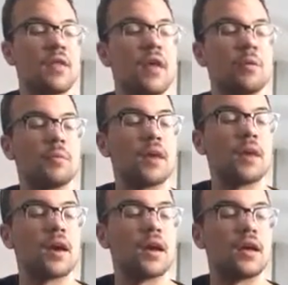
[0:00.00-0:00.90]
that would
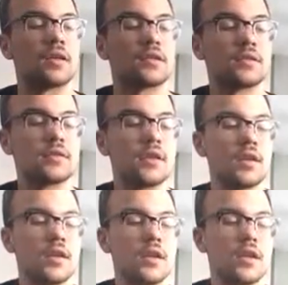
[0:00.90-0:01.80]
be
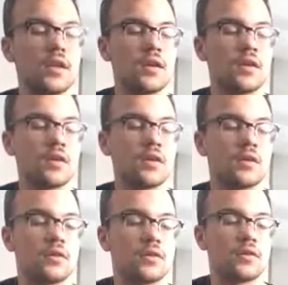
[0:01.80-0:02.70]
C
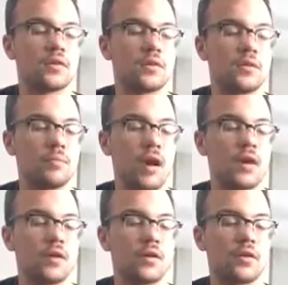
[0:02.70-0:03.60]

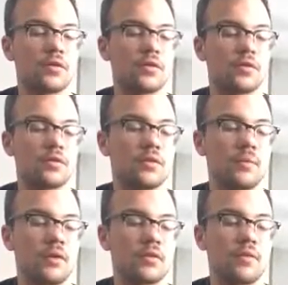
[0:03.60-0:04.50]
minor
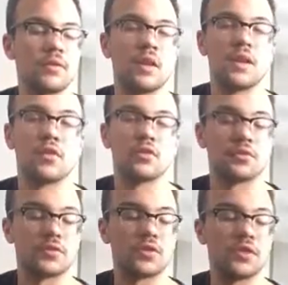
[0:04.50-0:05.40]
7. So
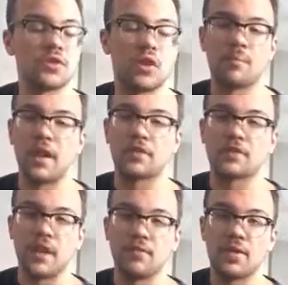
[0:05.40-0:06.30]
C sharp minor
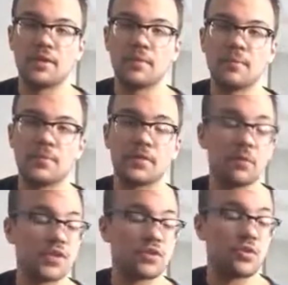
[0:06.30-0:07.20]
7,
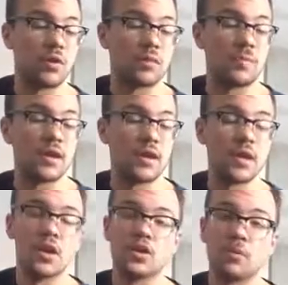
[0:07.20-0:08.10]
which is going to be,
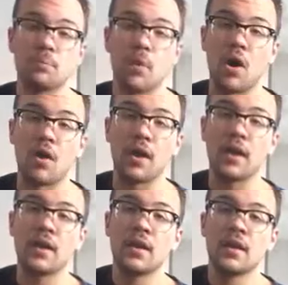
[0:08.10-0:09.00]
you're
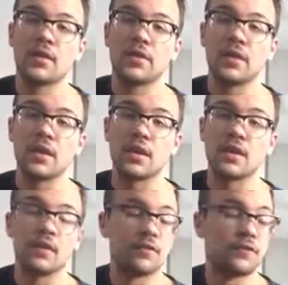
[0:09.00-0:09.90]
barring
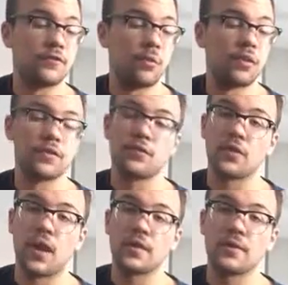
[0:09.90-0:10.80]
the 4th
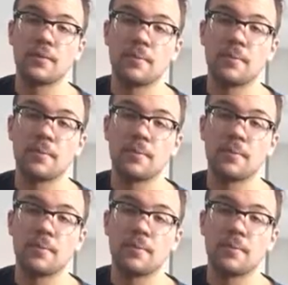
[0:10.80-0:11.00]
fret.